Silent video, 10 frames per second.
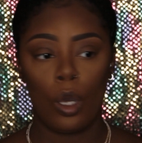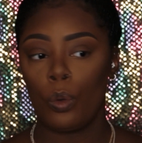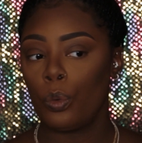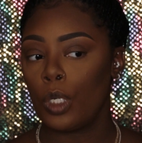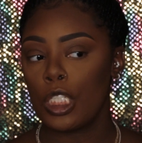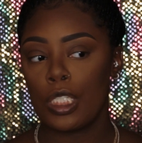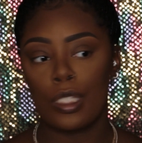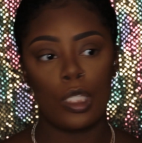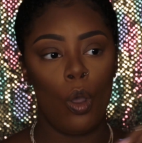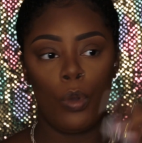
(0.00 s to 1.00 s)
we're
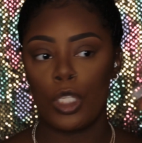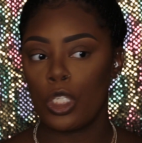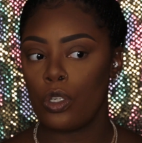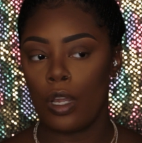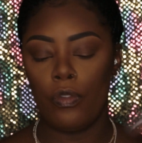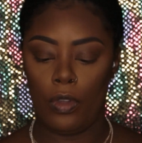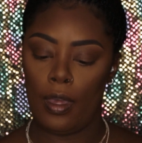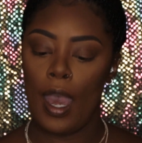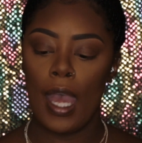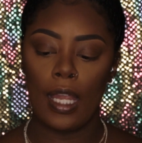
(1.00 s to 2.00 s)
just going straight for the
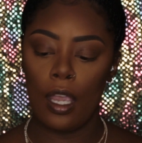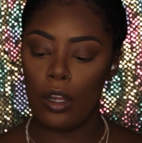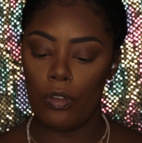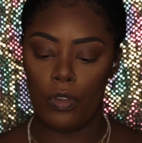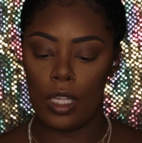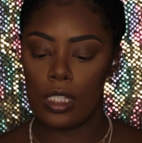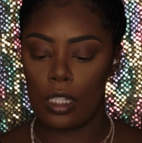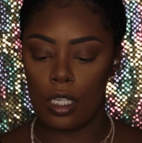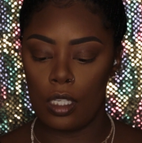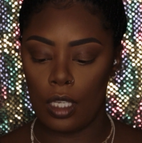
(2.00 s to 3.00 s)
highlighter for this
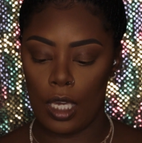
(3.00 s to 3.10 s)
look,